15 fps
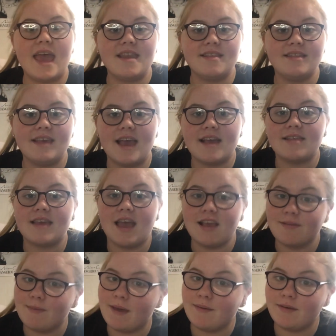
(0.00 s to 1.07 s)
NCS
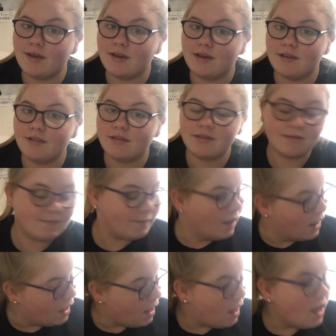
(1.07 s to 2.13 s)
experience.
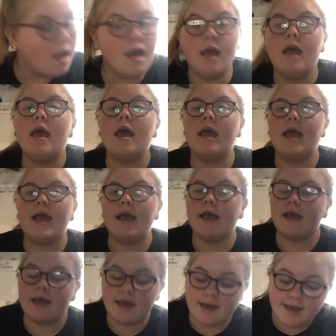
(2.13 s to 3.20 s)

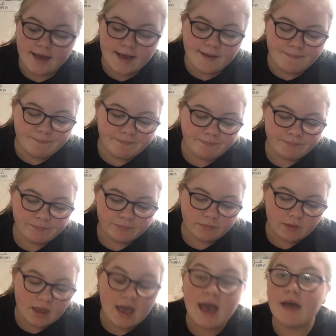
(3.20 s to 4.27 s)

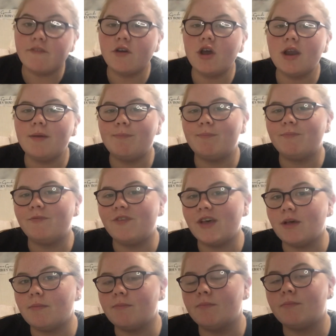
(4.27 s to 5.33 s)
I've already
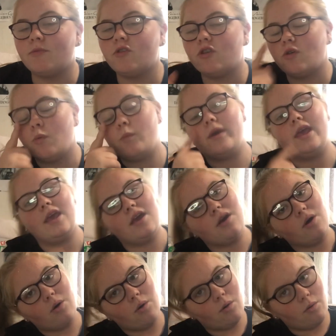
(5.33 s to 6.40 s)
filmed week
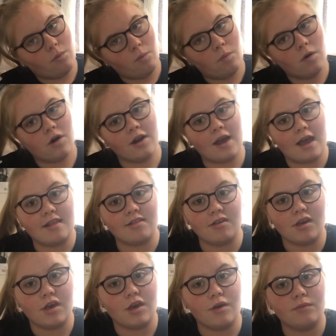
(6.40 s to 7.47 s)
1 and
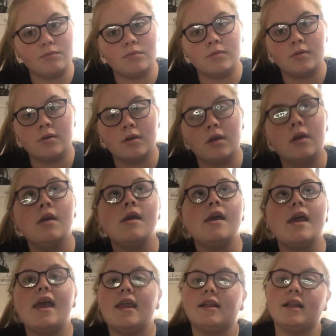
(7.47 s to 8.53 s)
2
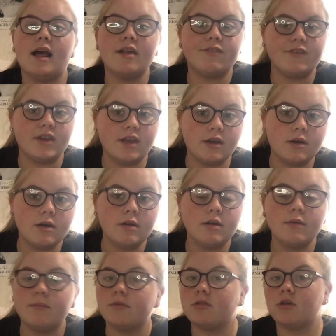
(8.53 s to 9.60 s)
in the last video,
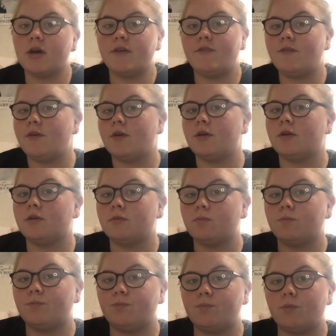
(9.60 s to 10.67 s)
so if you're
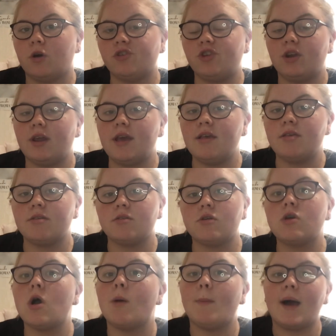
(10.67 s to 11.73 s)
watching this,
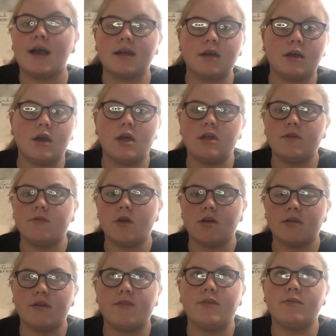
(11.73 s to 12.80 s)
go back, and
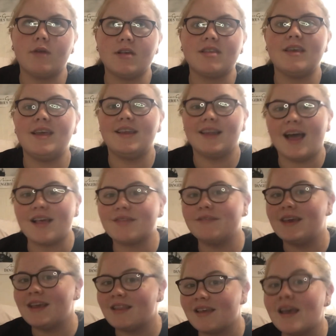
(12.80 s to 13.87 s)
if you've not seen last
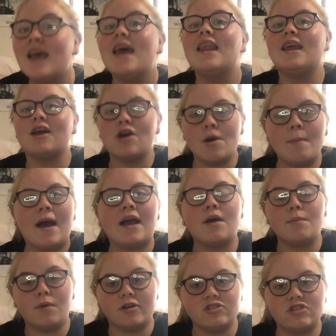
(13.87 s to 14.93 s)
week's, then go back
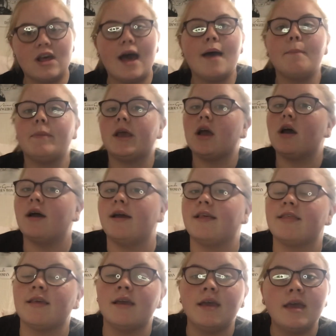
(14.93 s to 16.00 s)
and watch that
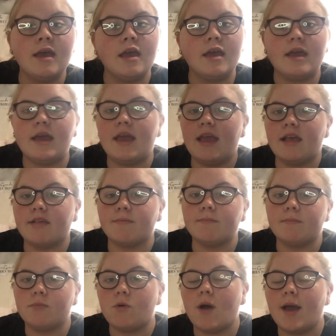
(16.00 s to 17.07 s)
because it's
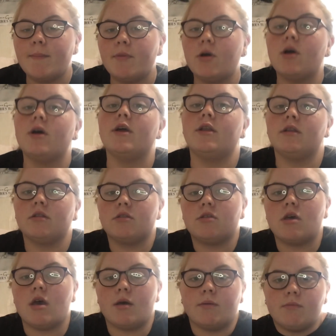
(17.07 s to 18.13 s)
quite important
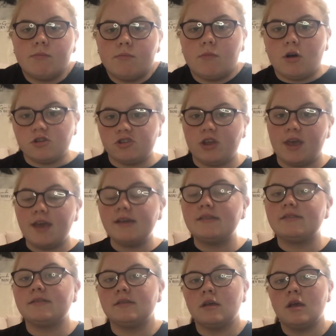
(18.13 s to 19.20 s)
to watch
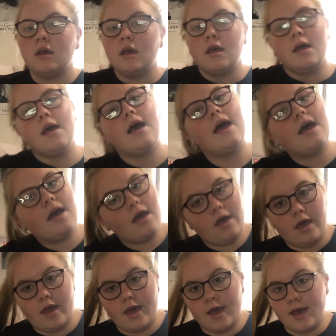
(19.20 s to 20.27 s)
this.
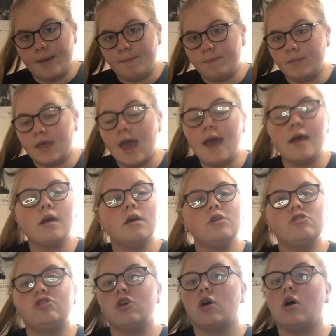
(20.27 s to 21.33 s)
Yeah,
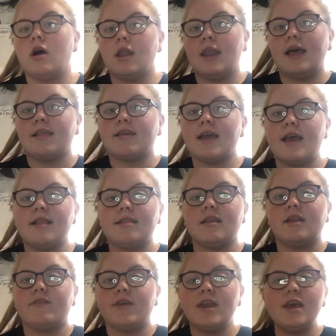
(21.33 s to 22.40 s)
so let's get
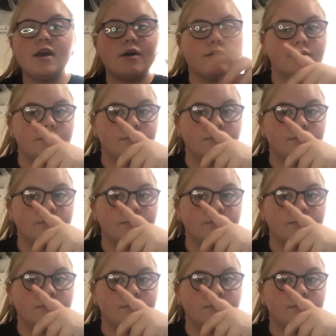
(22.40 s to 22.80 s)
into the video.